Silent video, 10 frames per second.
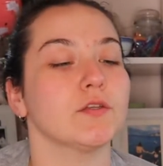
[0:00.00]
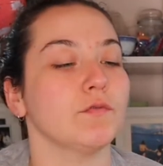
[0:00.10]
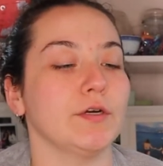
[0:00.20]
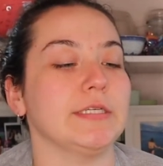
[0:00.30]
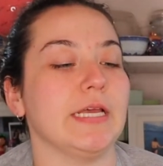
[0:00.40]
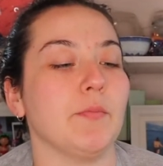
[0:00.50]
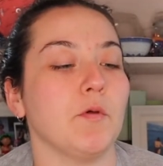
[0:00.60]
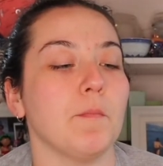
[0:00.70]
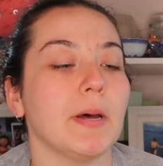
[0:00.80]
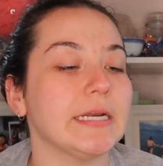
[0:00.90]
So for
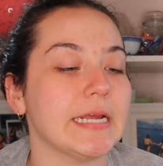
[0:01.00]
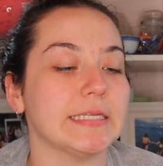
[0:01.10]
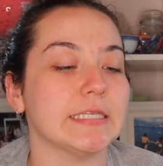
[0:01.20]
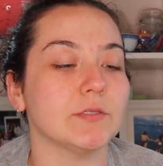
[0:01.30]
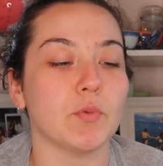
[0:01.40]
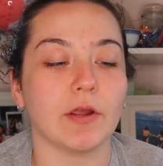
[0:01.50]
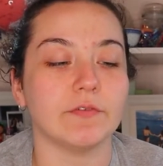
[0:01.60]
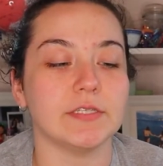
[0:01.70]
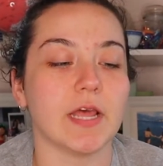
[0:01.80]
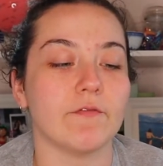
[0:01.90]
example, Monday it says
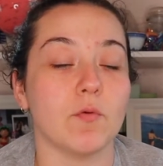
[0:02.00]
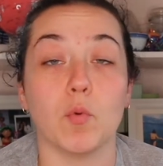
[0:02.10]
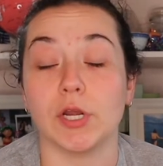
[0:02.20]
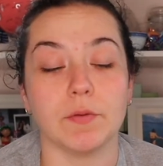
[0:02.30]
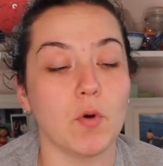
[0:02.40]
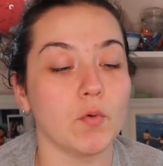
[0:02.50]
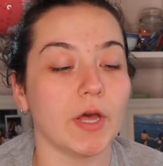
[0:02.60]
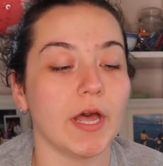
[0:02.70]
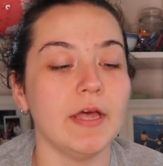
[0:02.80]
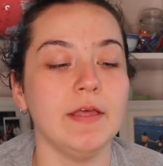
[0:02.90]
breakfast, have the morning
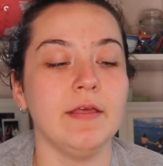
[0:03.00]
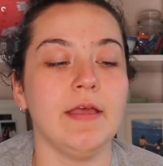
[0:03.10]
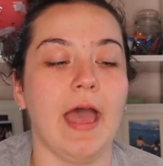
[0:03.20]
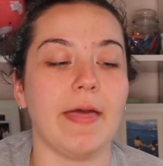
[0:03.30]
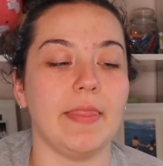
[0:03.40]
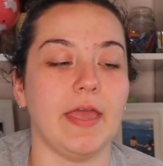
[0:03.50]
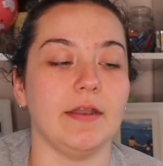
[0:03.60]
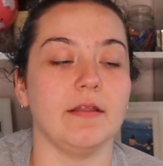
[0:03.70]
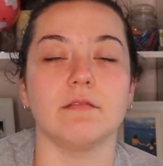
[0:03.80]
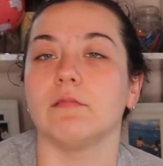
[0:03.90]
mocha, and
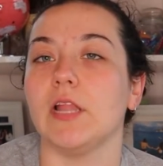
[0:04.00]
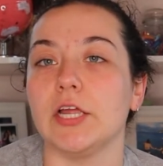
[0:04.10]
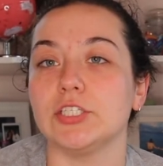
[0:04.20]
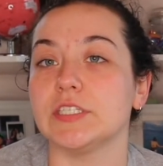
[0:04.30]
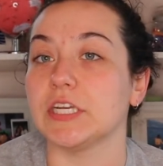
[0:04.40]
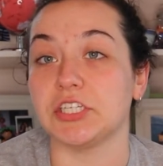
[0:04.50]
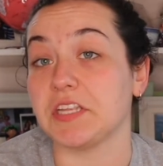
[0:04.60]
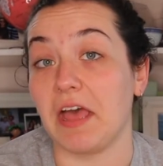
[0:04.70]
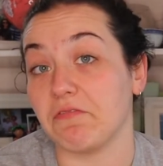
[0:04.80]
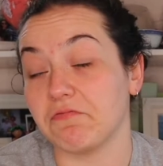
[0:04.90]
then lunch is like just
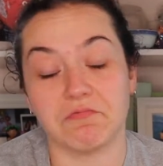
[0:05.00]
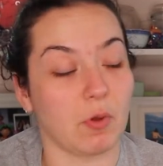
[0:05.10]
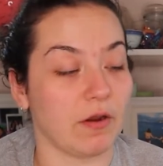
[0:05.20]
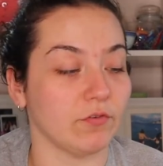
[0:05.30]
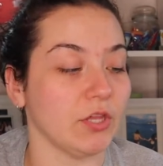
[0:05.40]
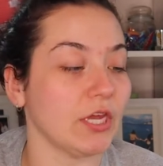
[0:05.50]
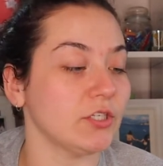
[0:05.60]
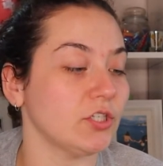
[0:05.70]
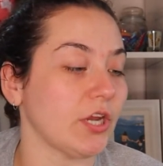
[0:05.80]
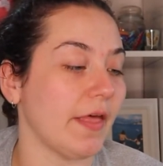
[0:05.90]
have whatever
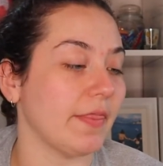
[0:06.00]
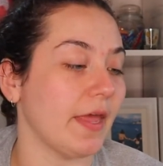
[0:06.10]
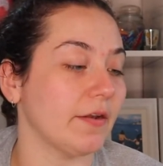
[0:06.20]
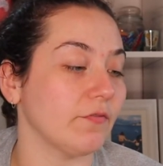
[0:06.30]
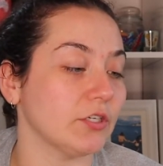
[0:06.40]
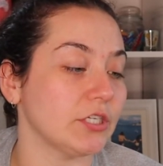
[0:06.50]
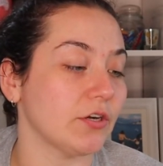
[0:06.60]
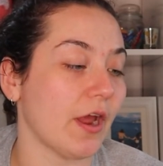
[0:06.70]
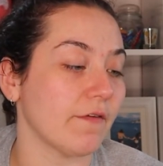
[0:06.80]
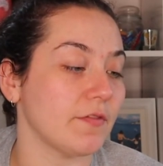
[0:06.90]
lunch, and then for
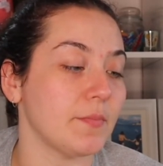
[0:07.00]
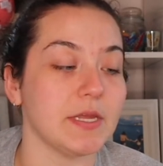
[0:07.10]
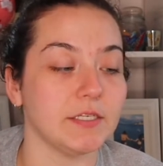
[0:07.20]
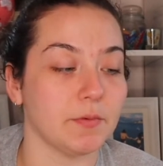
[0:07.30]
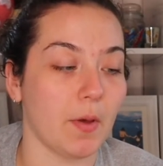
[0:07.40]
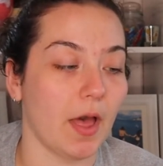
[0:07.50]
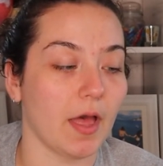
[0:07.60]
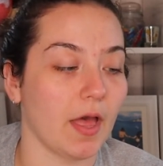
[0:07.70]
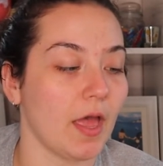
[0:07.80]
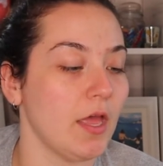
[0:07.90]
dinner have the bean to
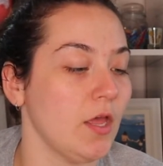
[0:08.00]
Baja.